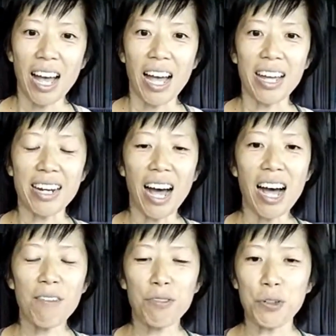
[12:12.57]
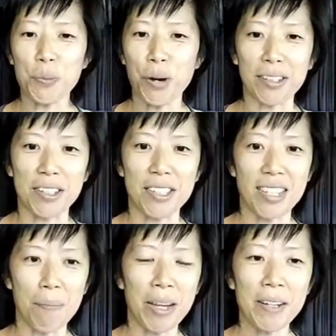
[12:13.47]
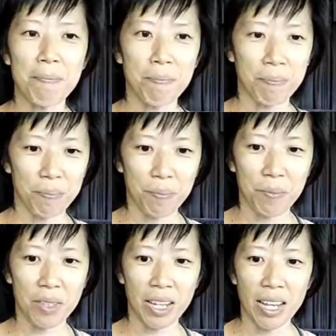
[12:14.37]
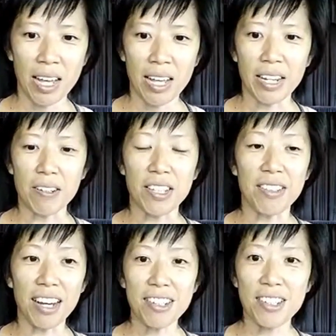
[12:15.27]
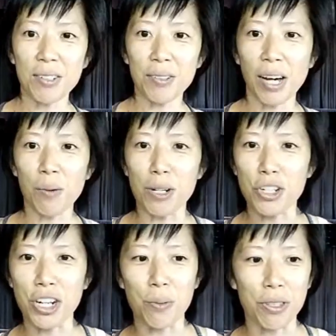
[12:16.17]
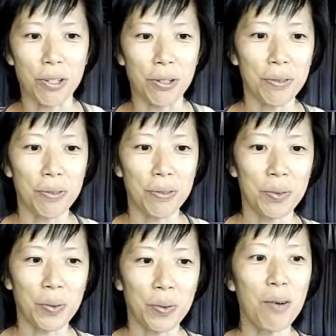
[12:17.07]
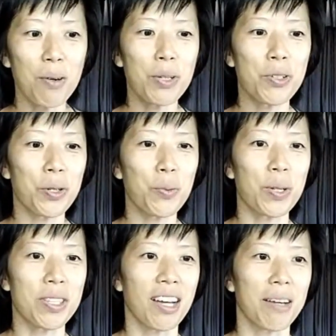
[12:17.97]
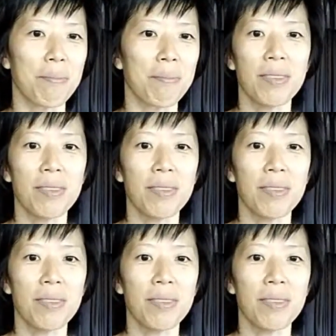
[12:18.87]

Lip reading: And after practice stepping, there's another skill that I want to share with you. How are we doing with time?